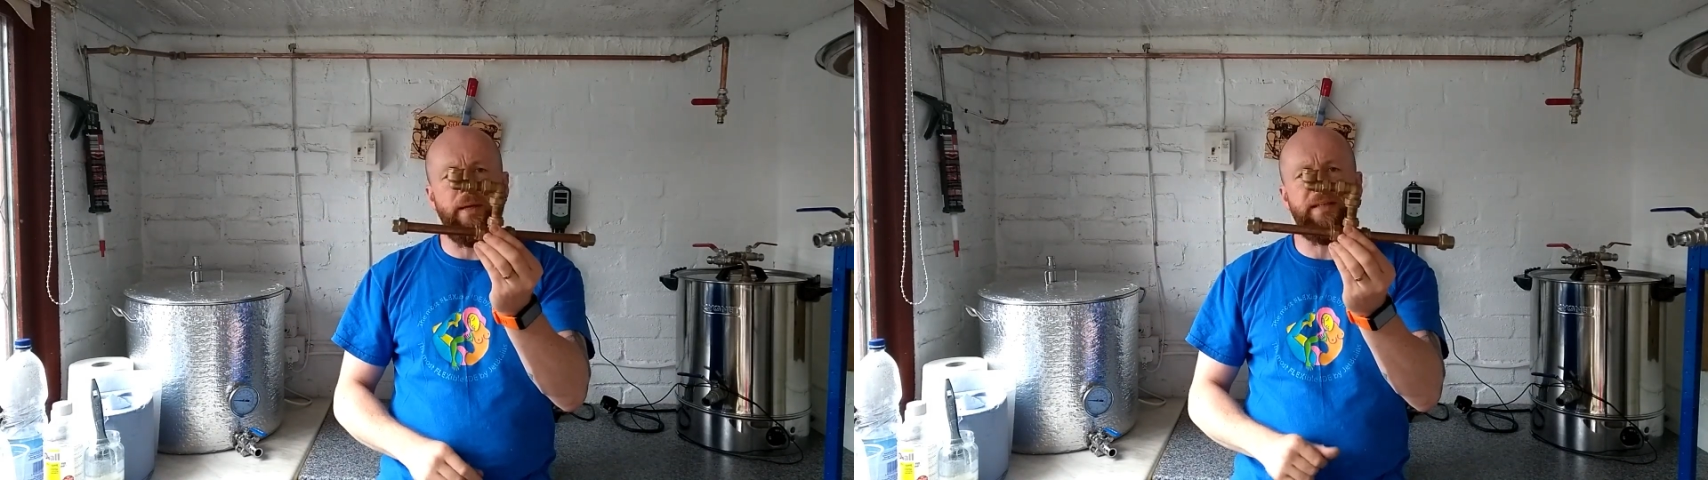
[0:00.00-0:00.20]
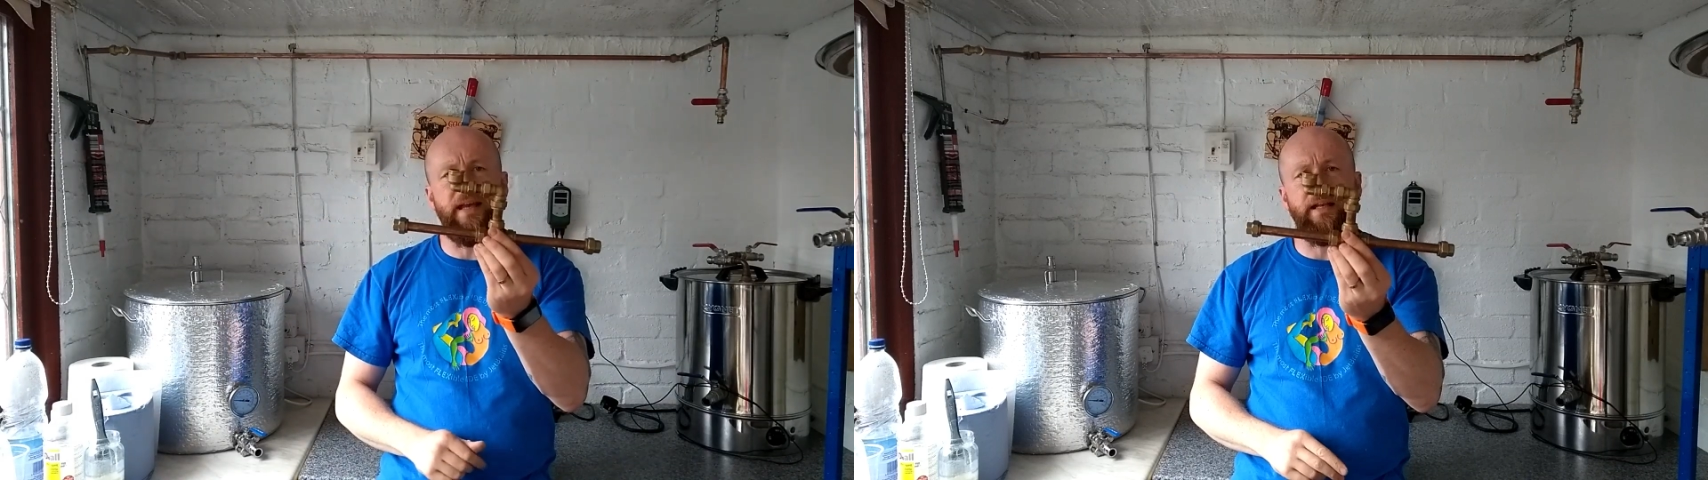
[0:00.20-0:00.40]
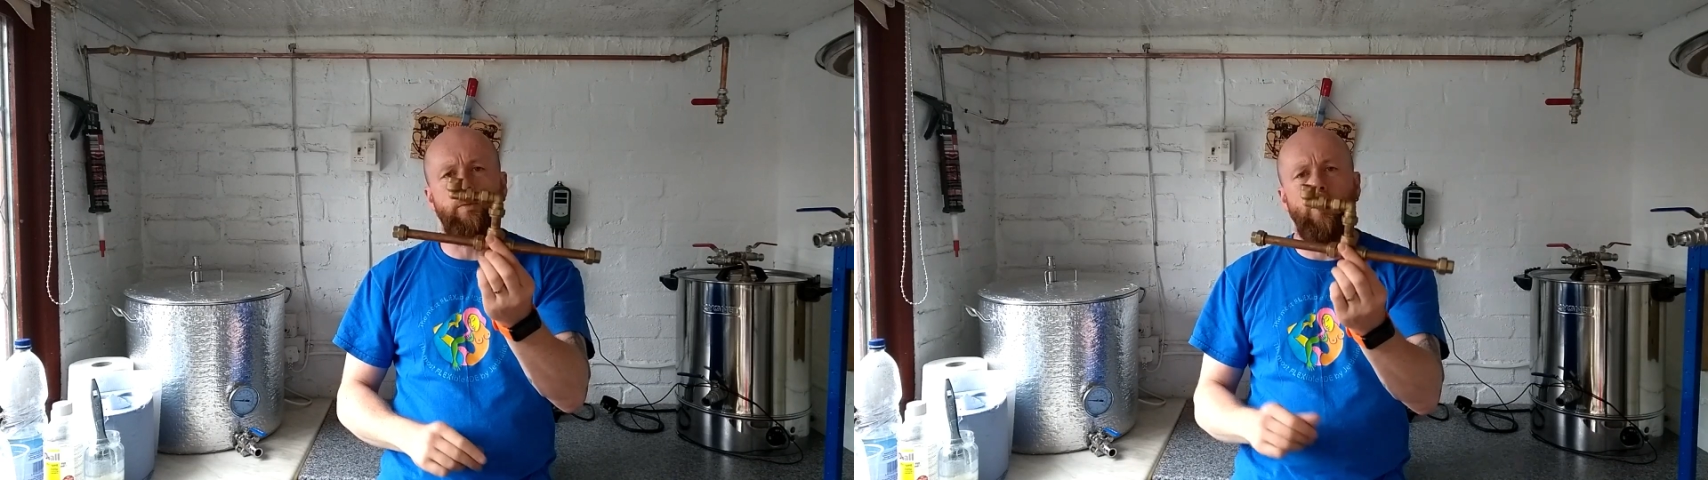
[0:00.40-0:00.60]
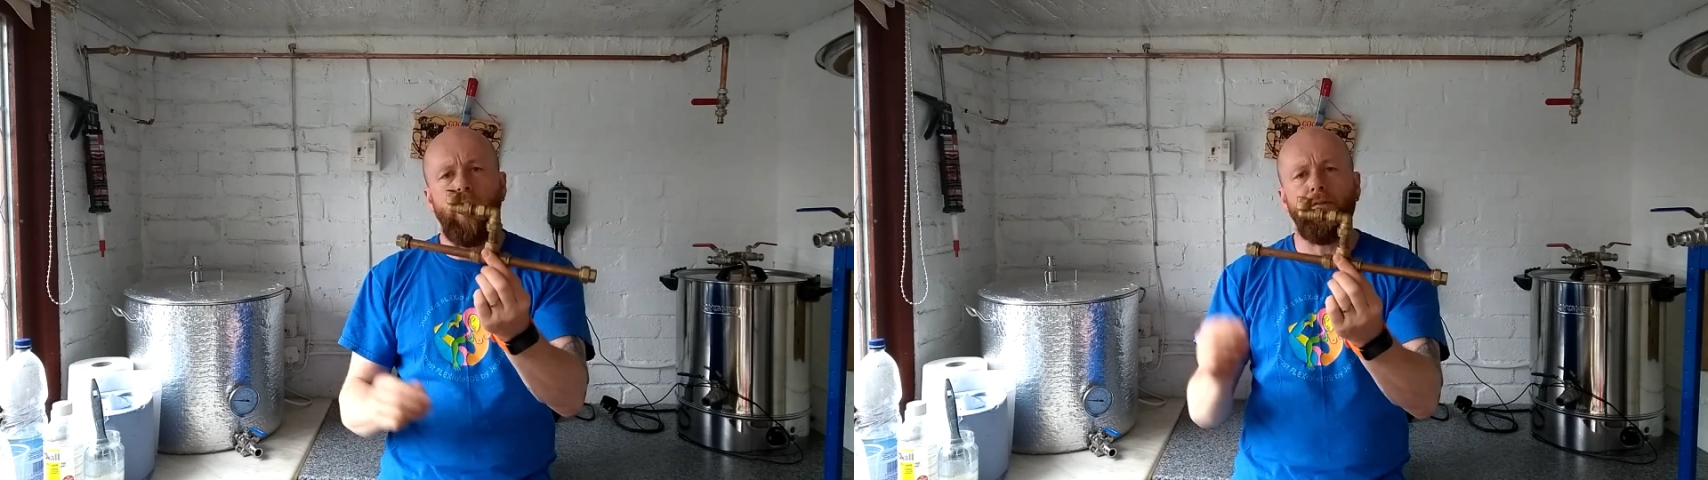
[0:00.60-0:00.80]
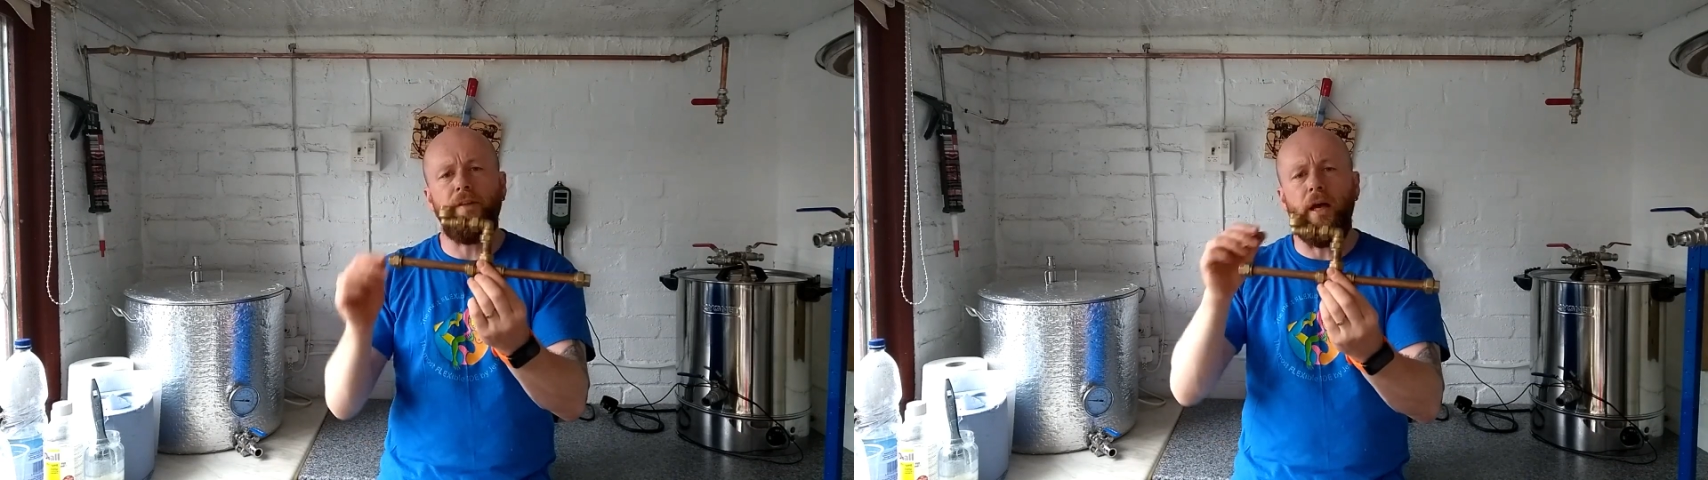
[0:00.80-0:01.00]
exactly
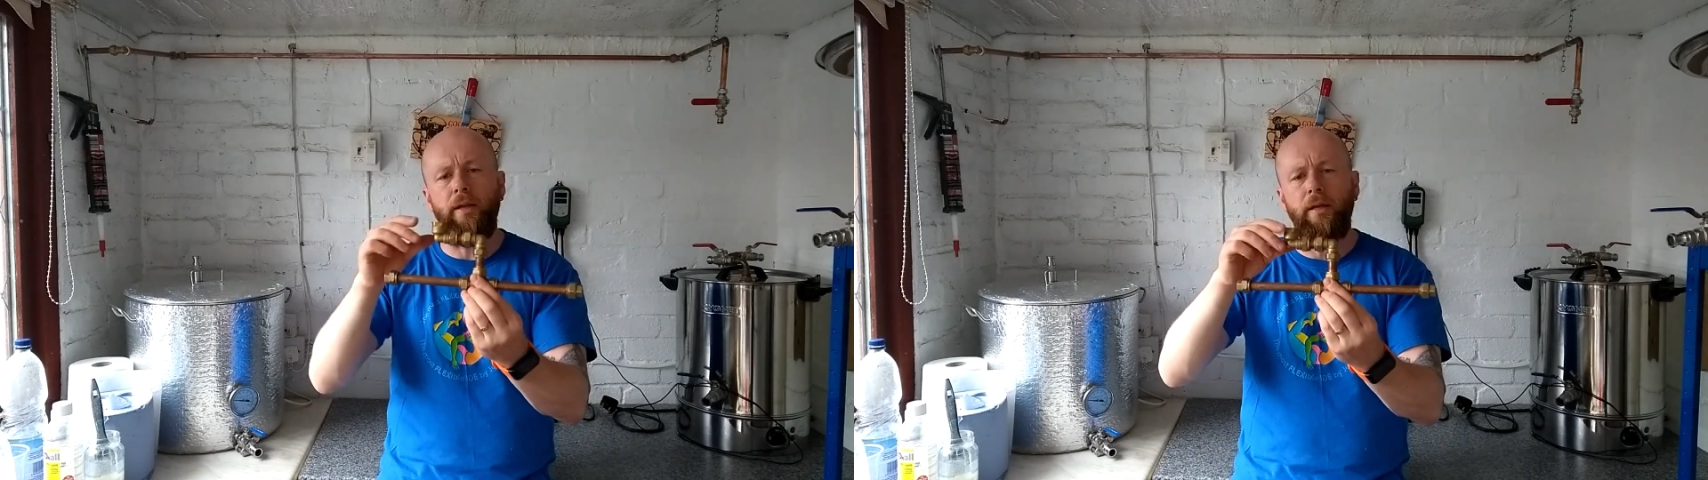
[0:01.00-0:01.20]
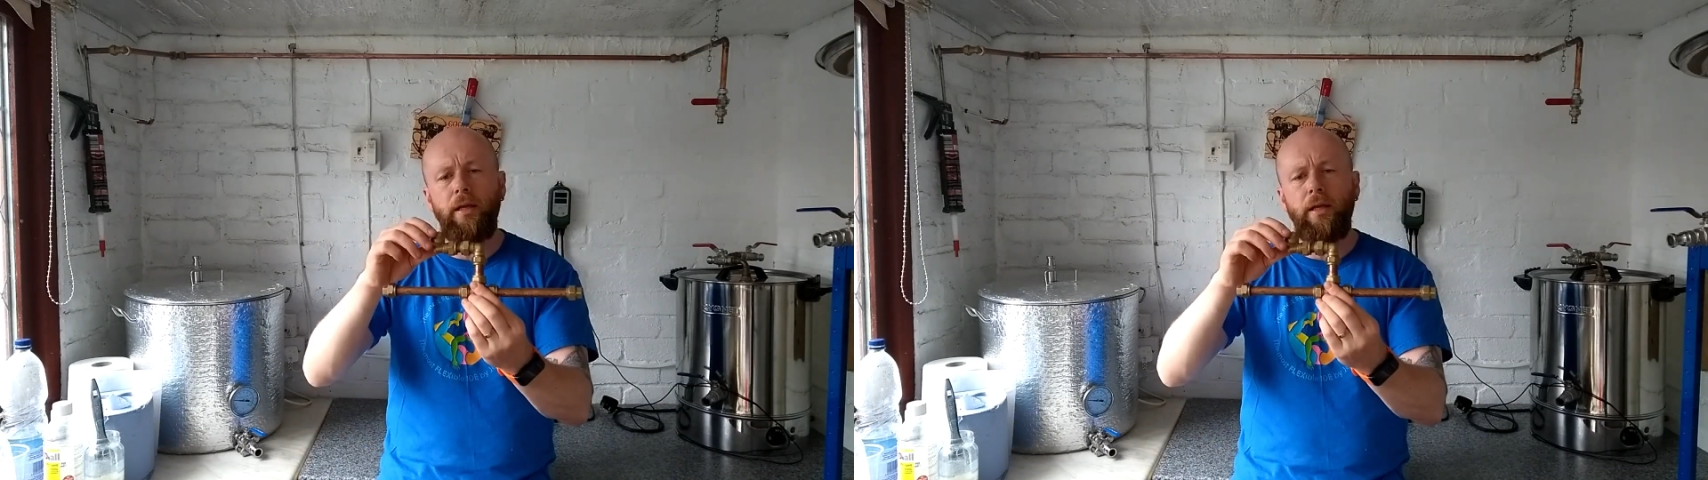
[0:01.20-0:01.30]
what I've done.